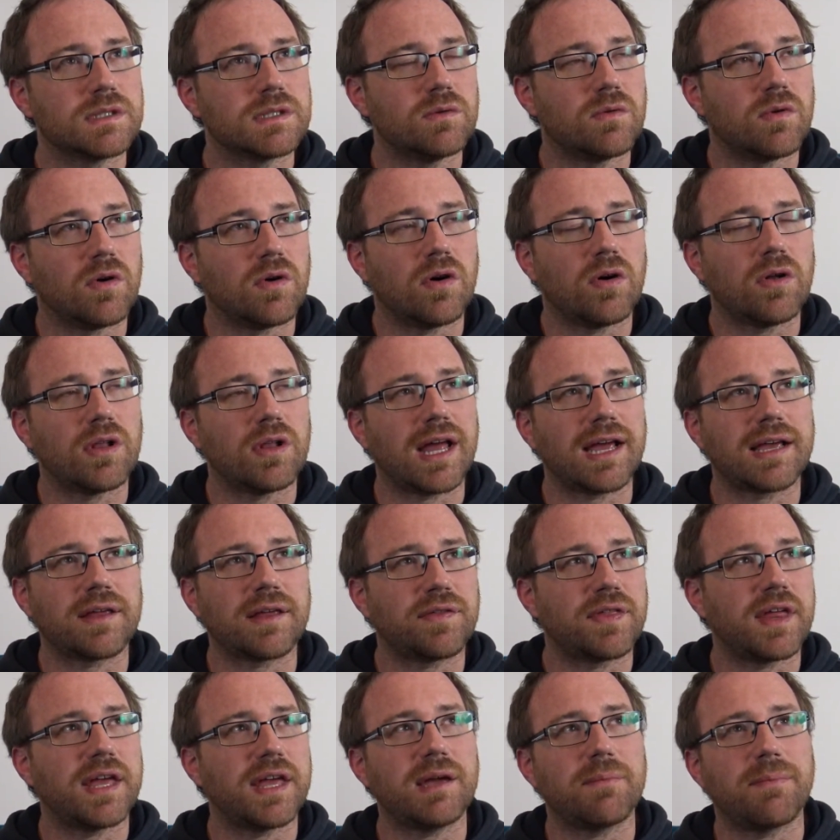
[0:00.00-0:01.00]
all I
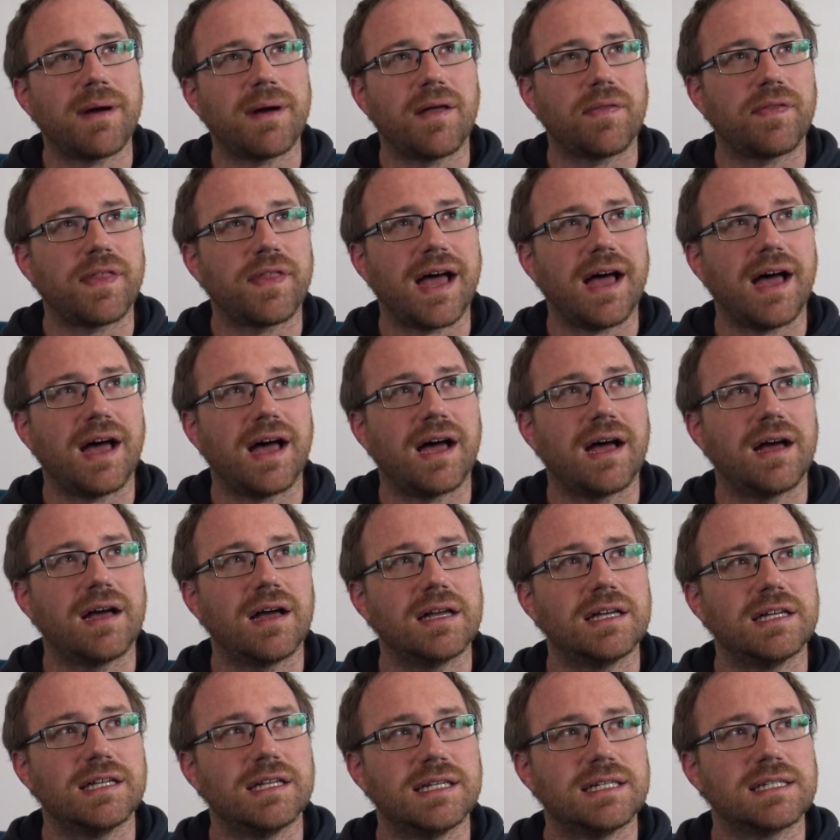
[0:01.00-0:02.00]
can think about that
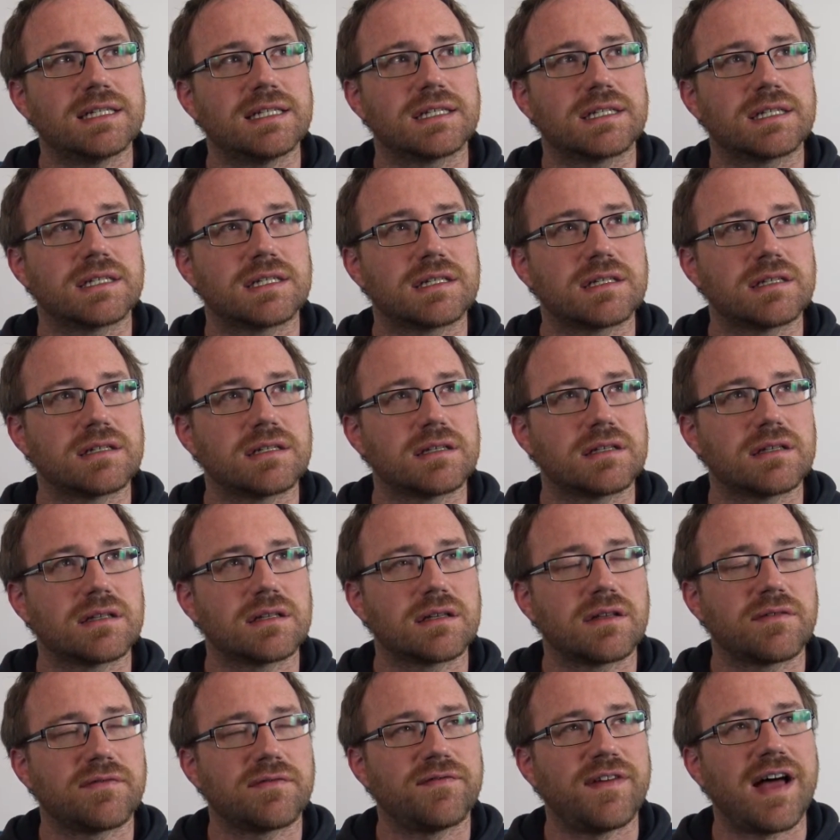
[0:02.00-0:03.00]
is
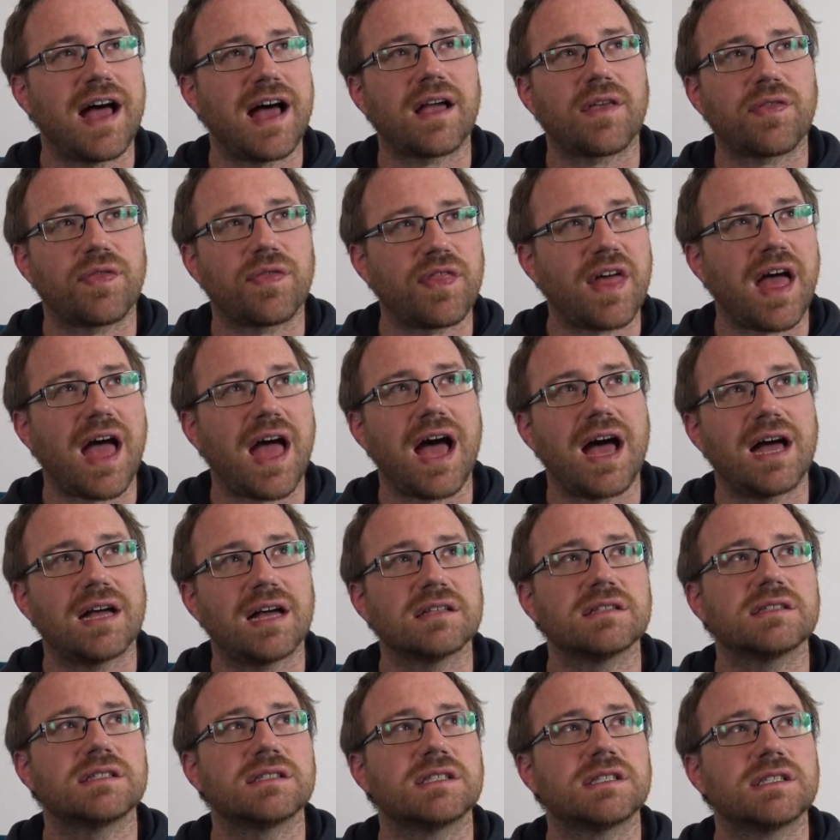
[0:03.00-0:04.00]
the fact
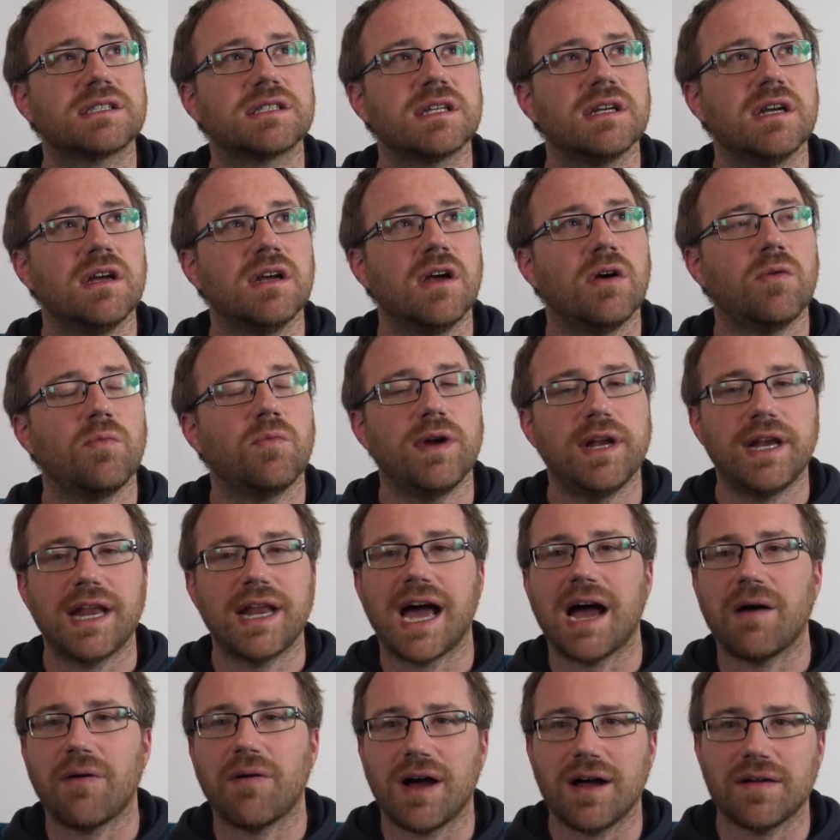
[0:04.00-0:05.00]
that we
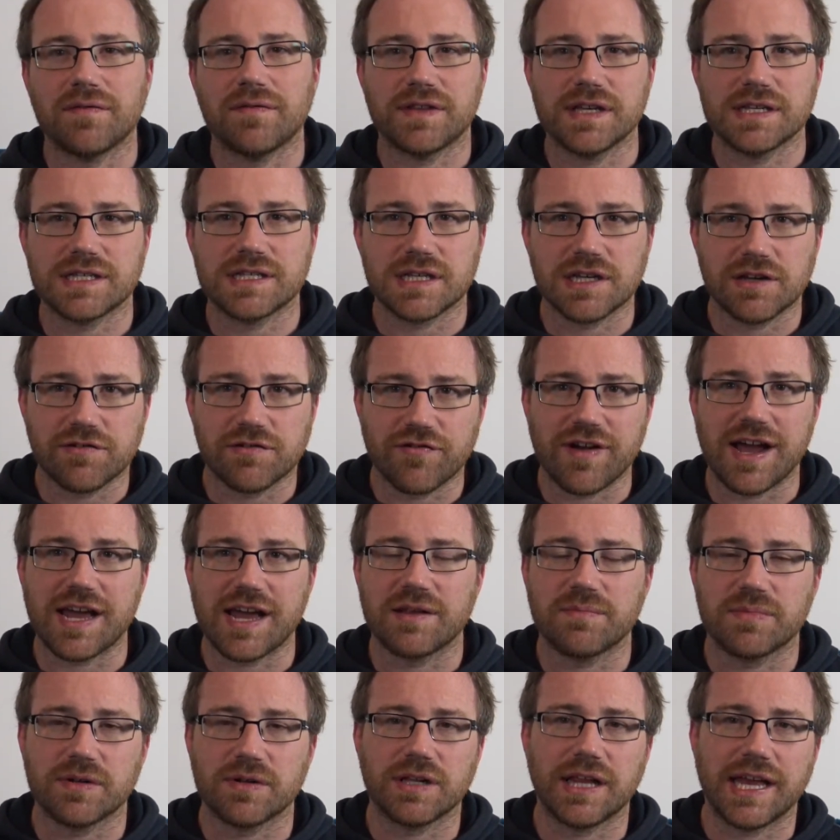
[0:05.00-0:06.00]
now have this
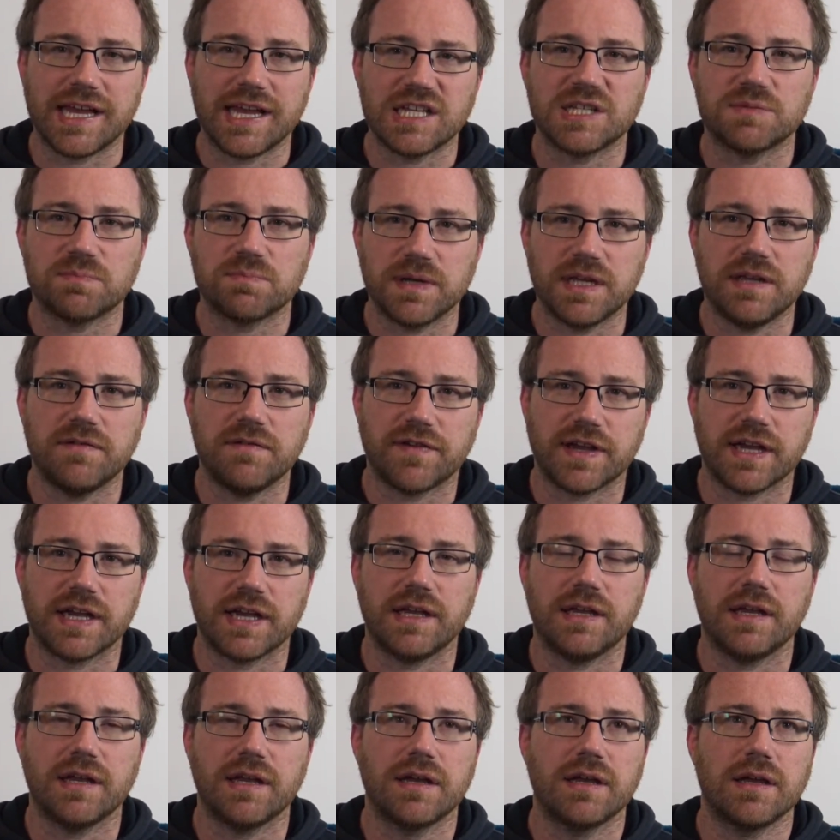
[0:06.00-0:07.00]
incredible
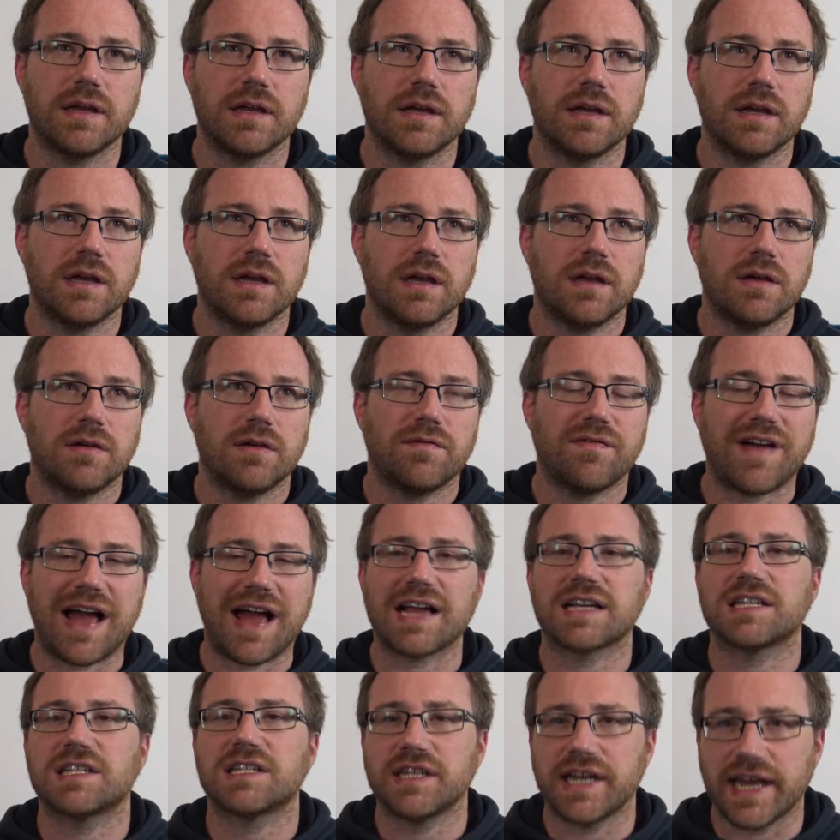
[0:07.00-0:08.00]
HPV
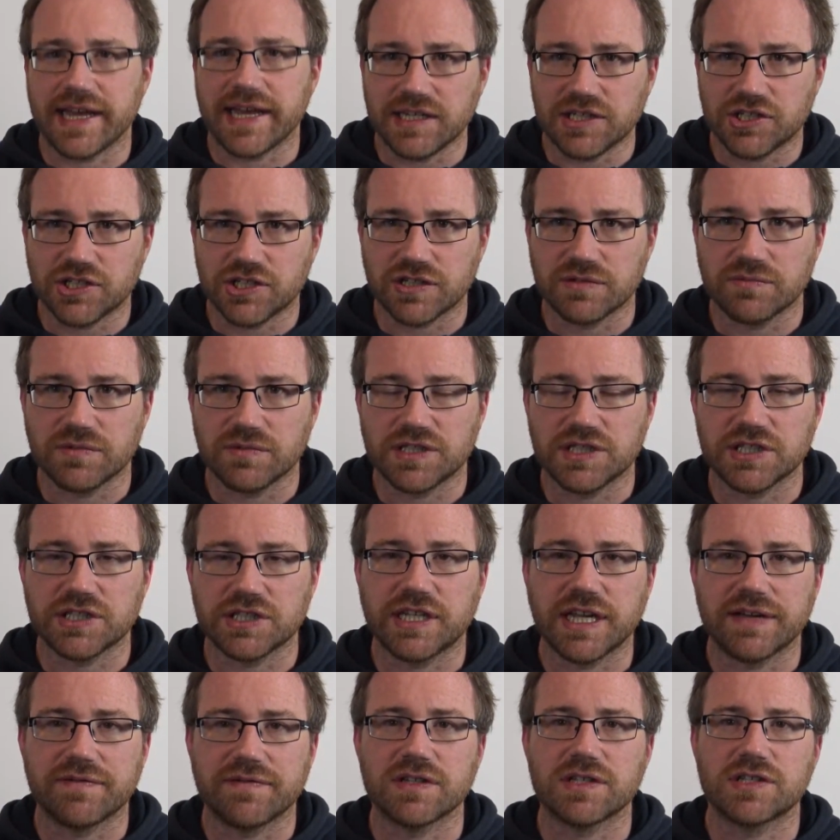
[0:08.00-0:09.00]
vaccination, which is
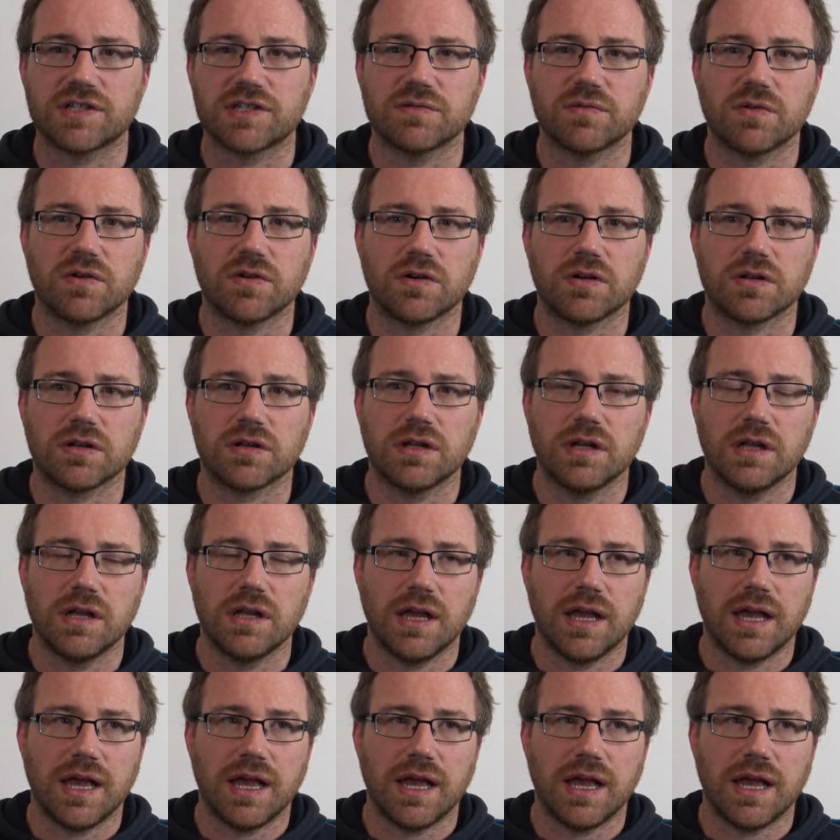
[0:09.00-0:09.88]
given to all